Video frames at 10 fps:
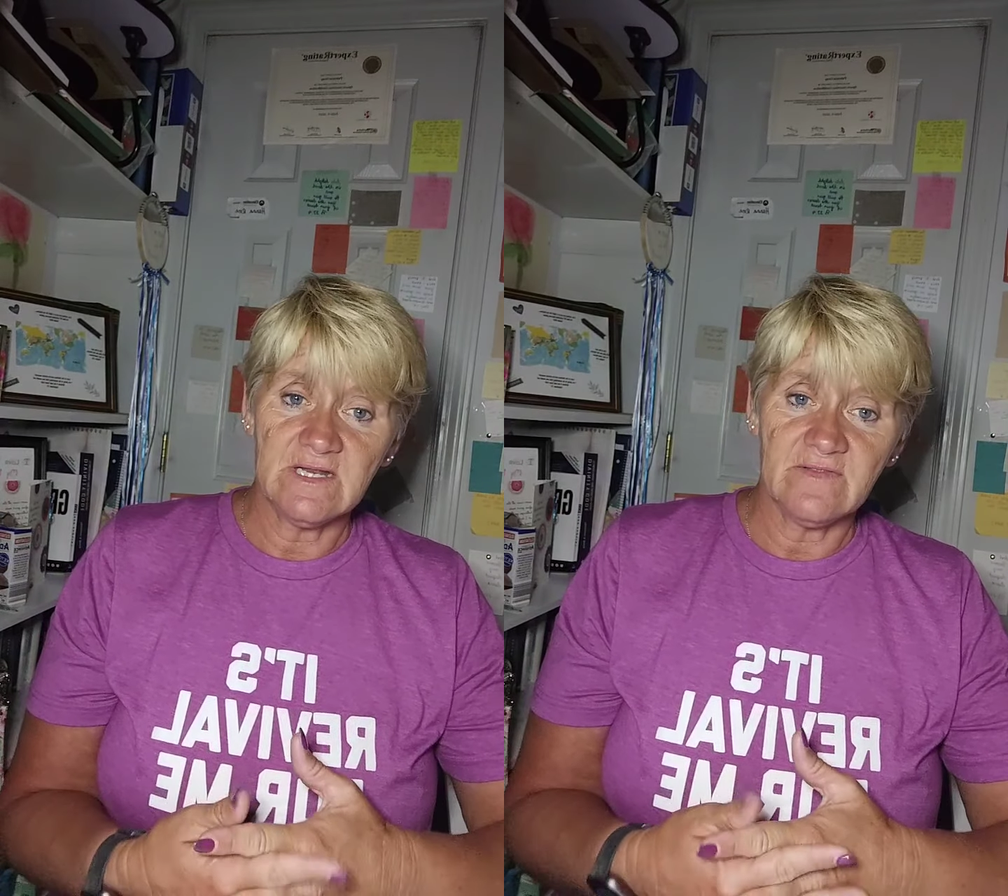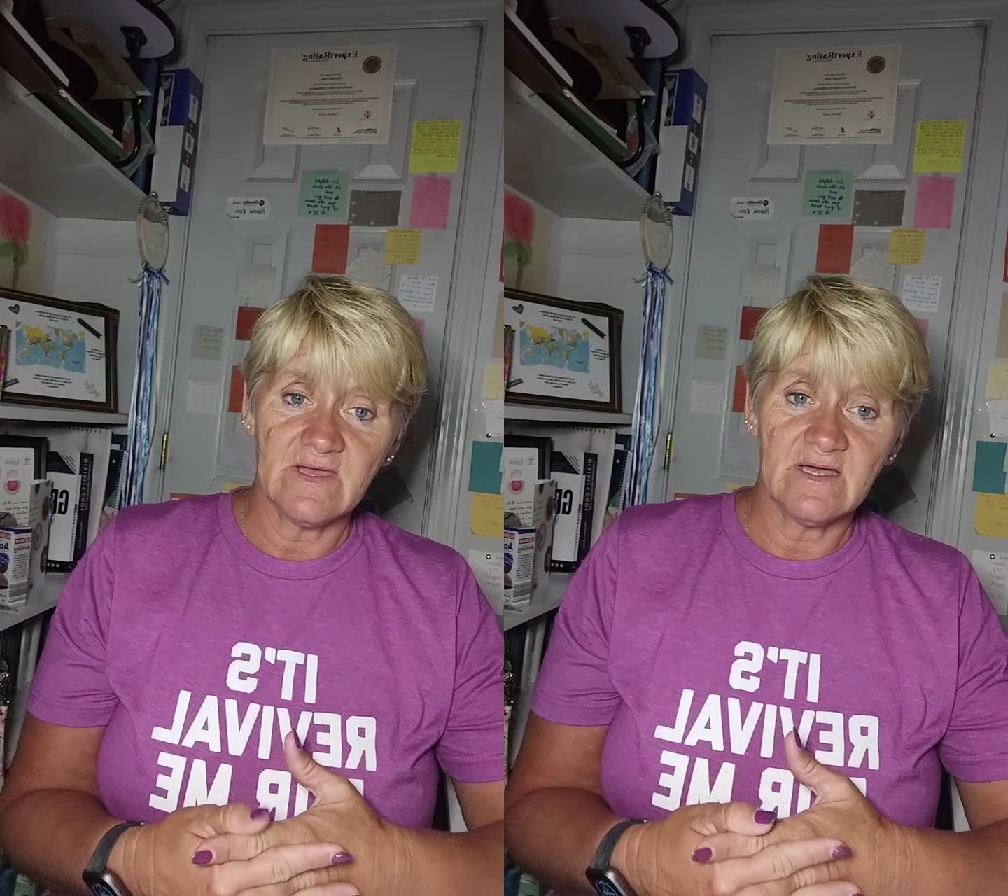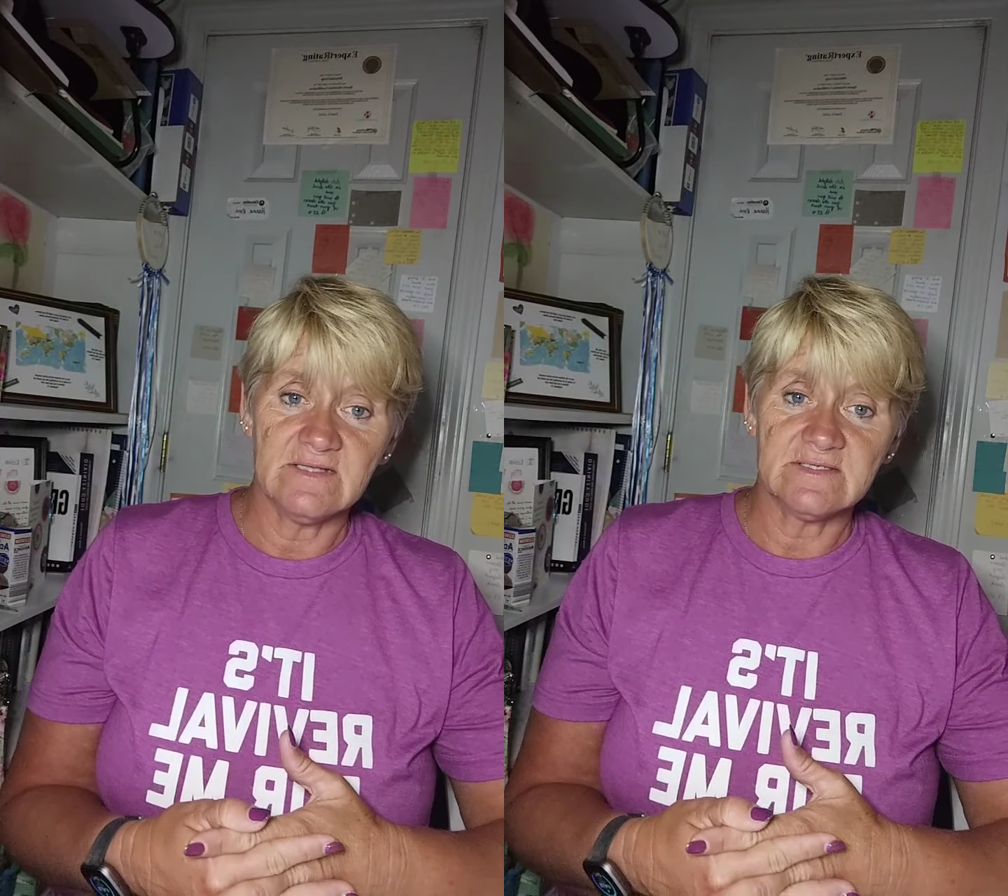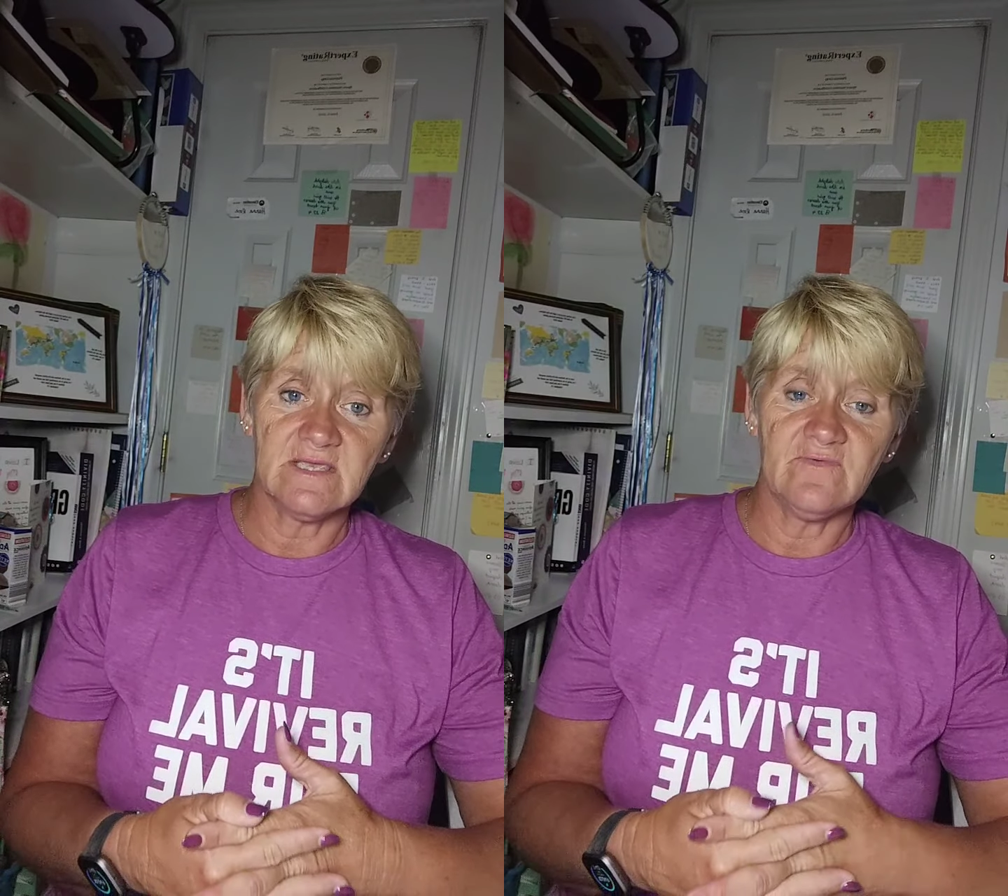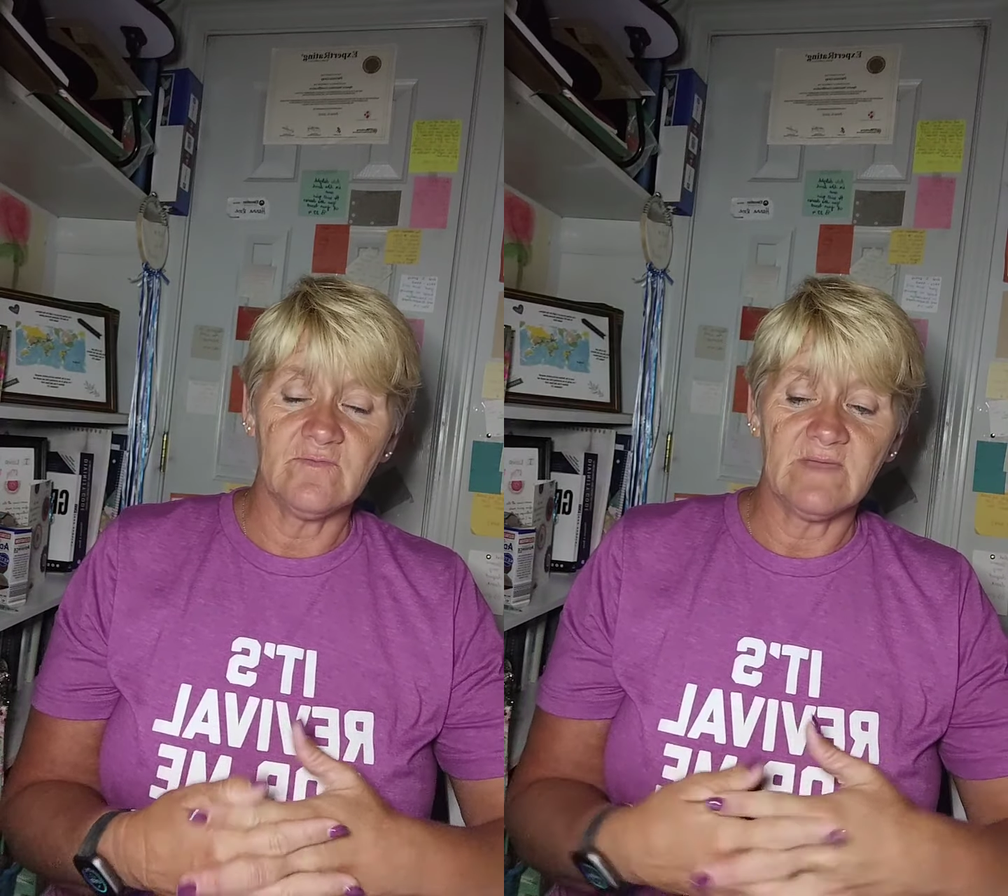that God's
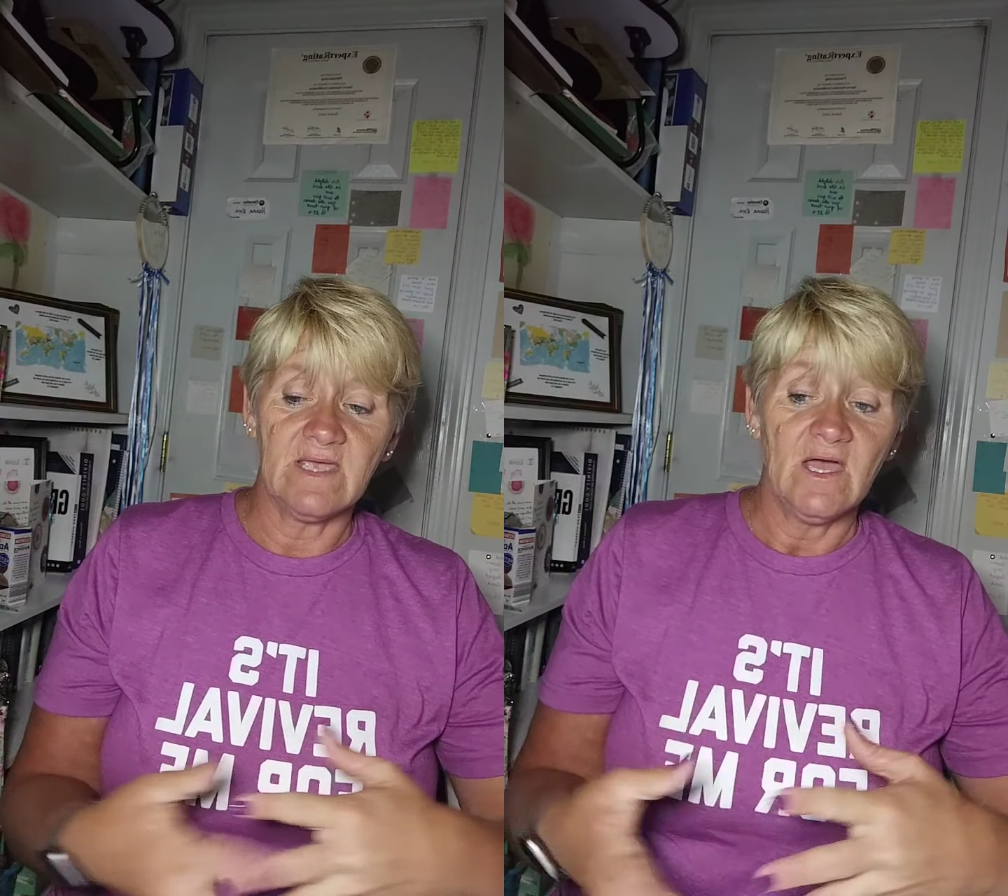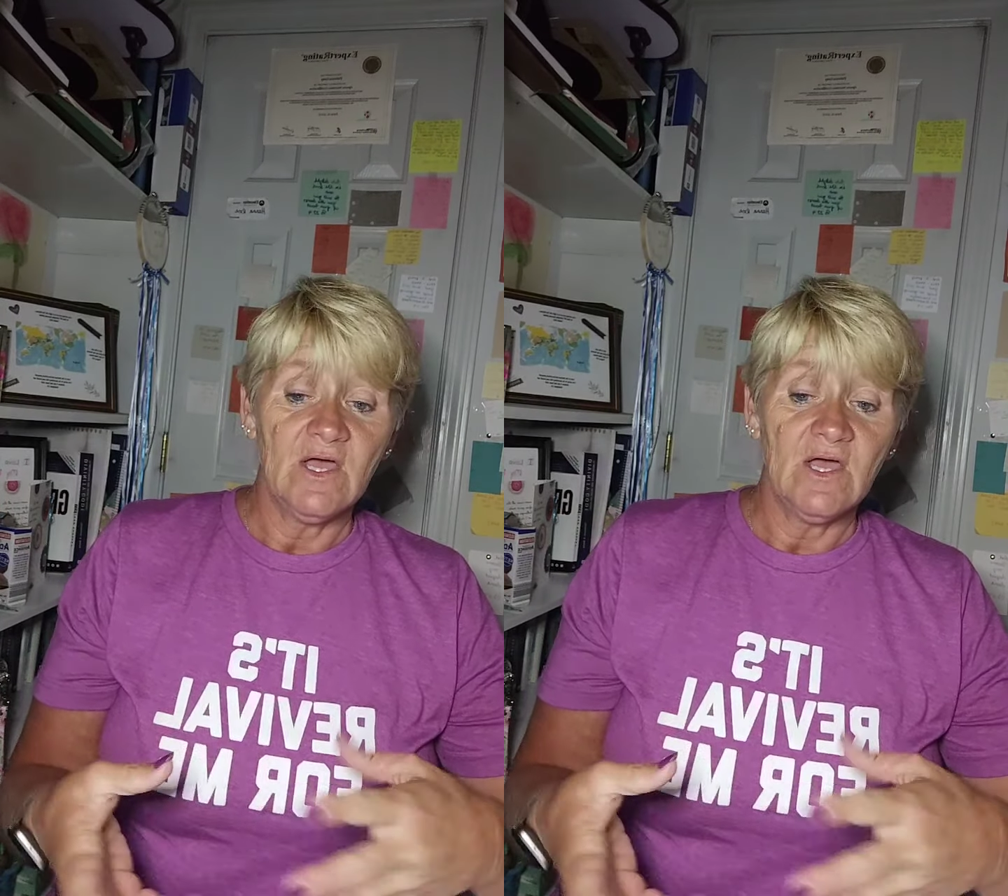given me.